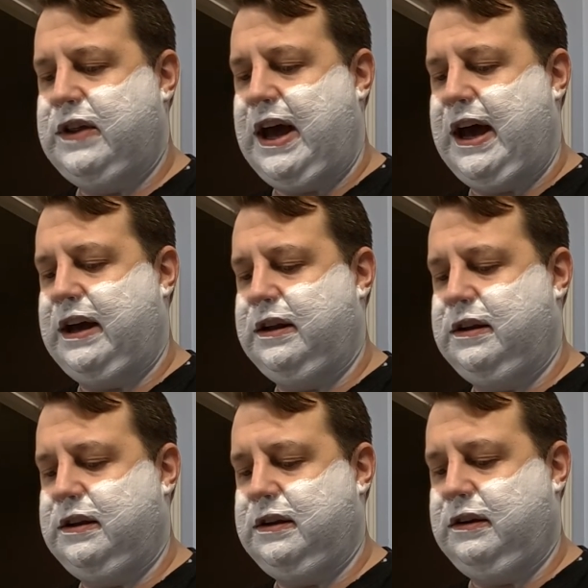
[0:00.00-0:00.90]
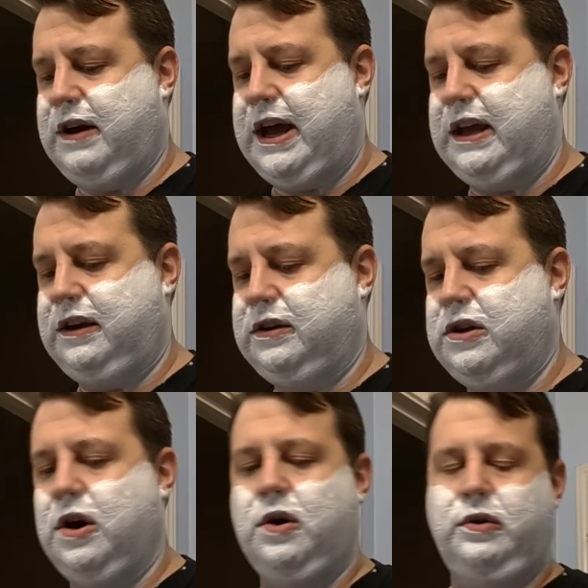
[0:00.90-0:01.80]
that, like,
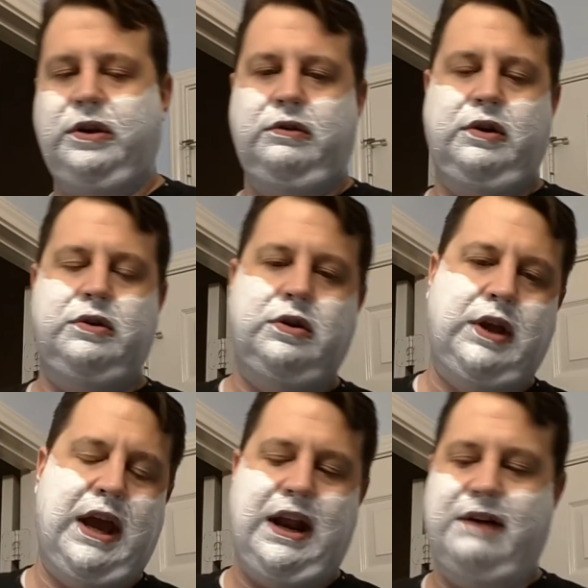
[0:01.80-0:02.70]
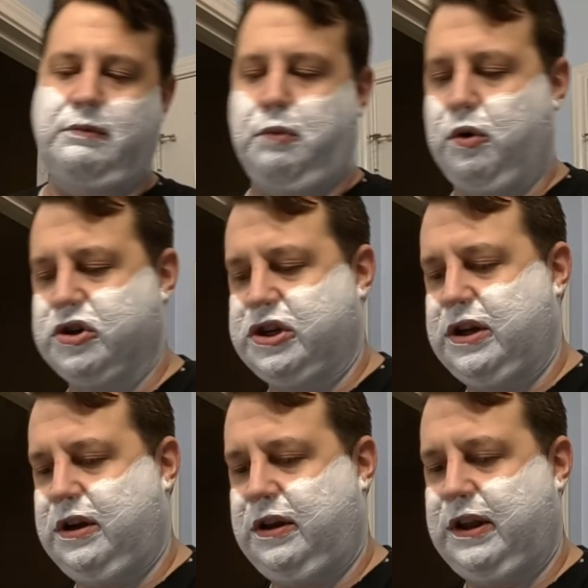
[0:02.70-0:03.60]
no, you, you can't have abortion
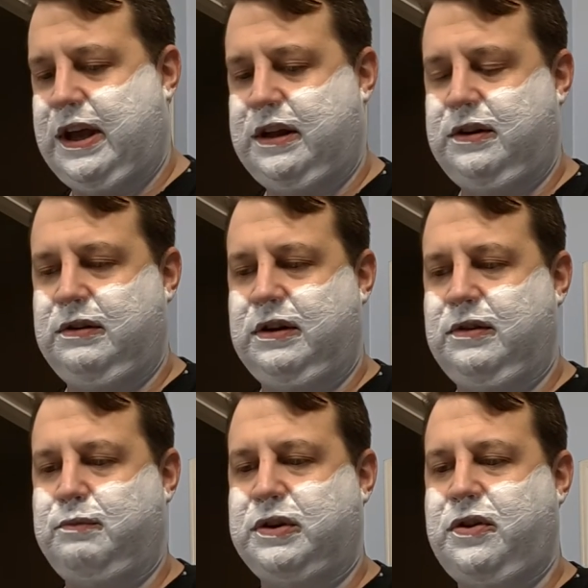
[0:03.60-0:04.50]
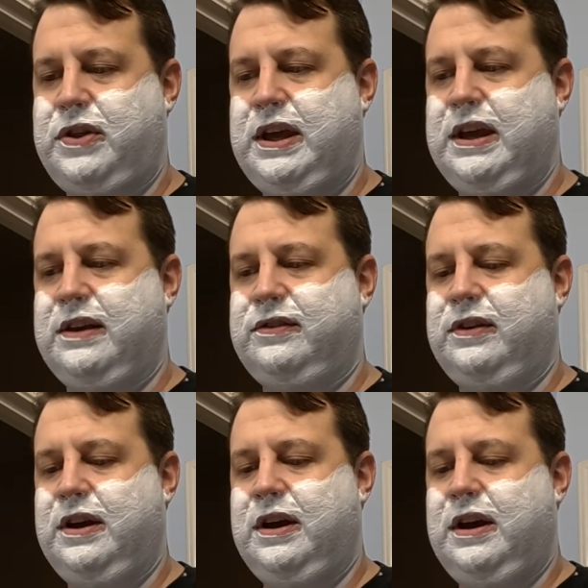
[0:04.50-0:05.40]
and all that. But the thing
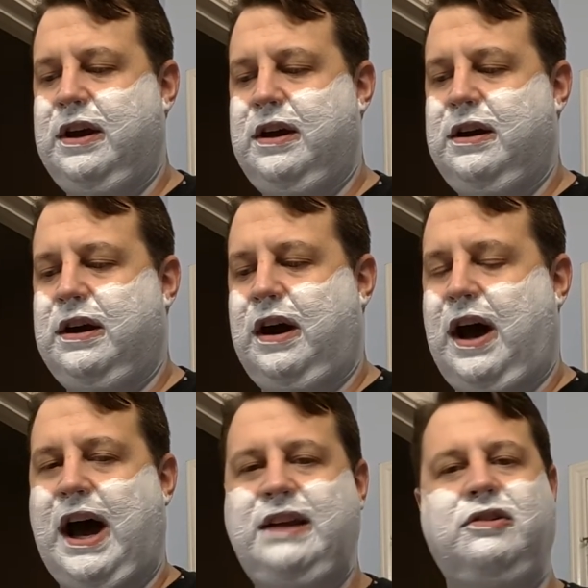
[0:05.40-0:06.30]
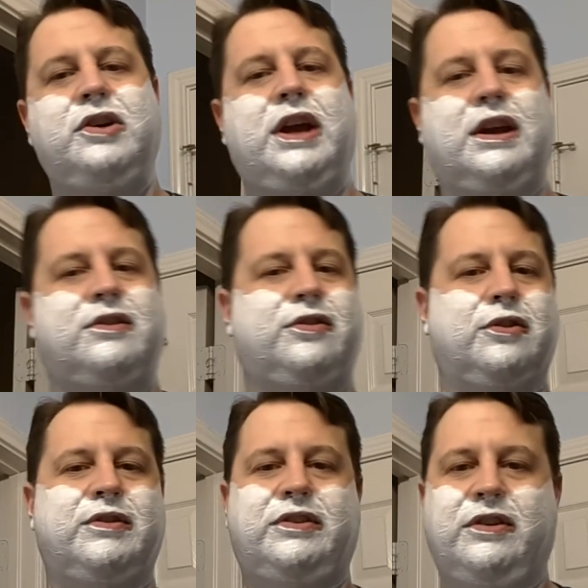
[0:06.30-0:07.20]
is, I look at
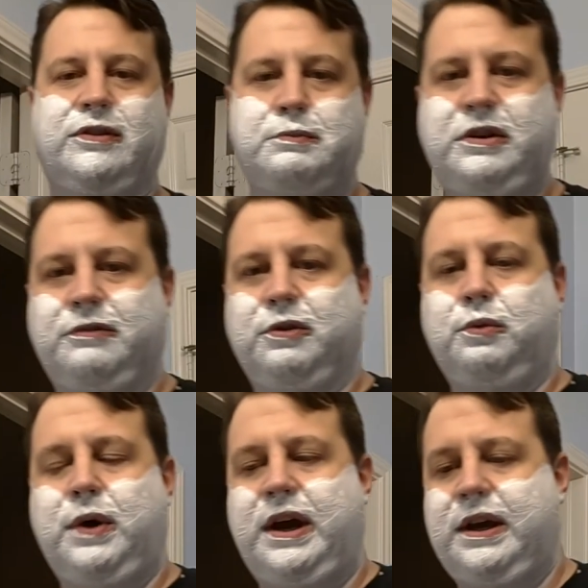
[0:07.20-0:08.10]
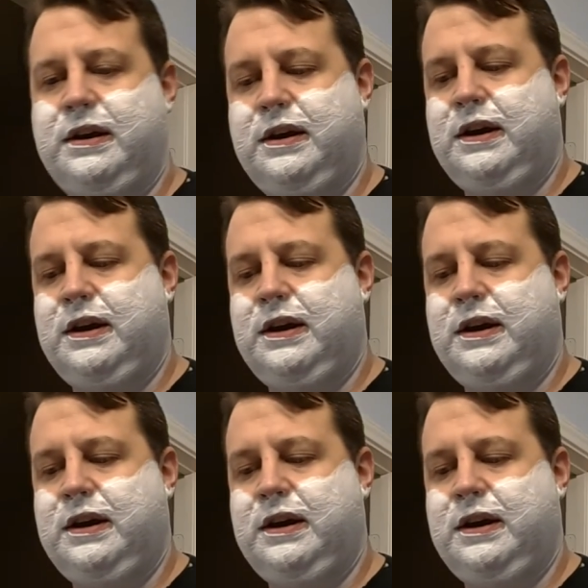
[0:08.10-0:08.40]
conservatism a different way.